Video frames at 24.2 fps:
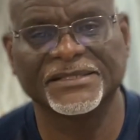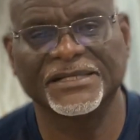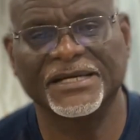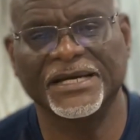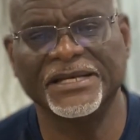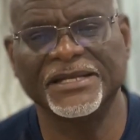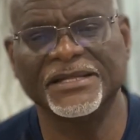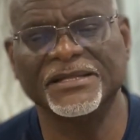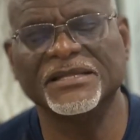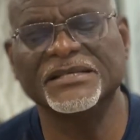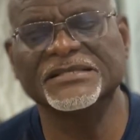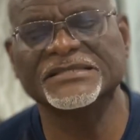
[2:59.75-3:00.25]

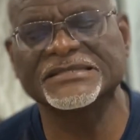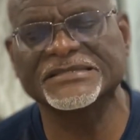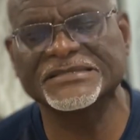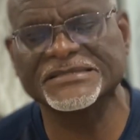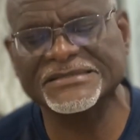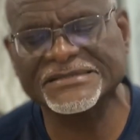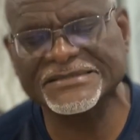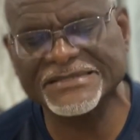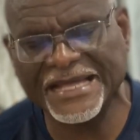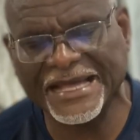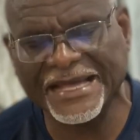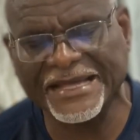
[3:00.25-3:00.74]
And in the
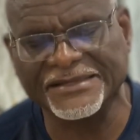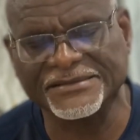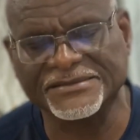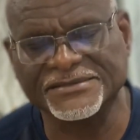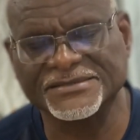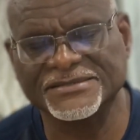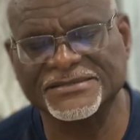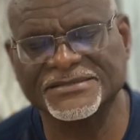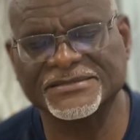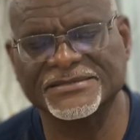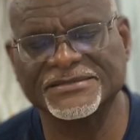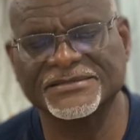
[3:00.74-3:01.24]

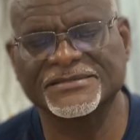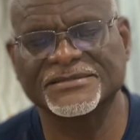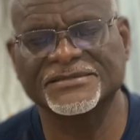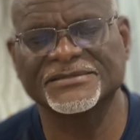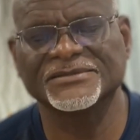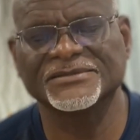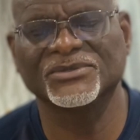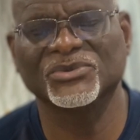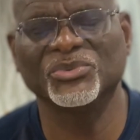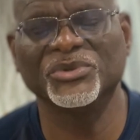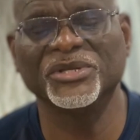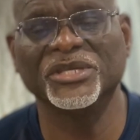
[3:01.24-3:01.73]
stance,
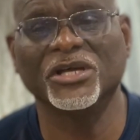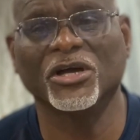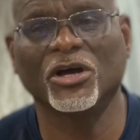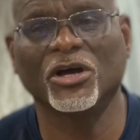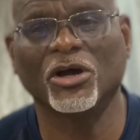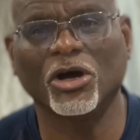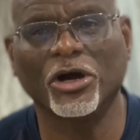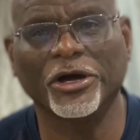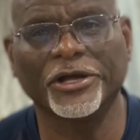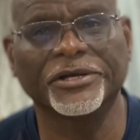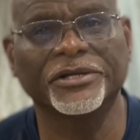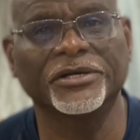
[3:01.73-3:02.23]
we
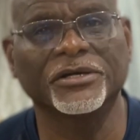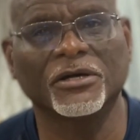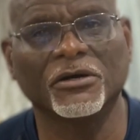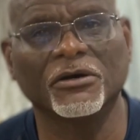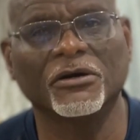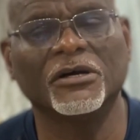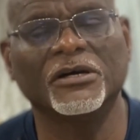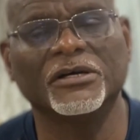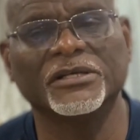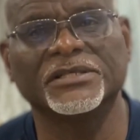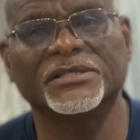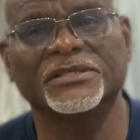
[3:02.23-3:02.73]
honor
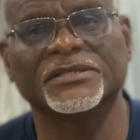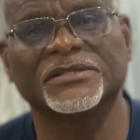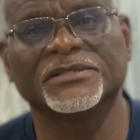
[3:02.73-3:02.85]
God.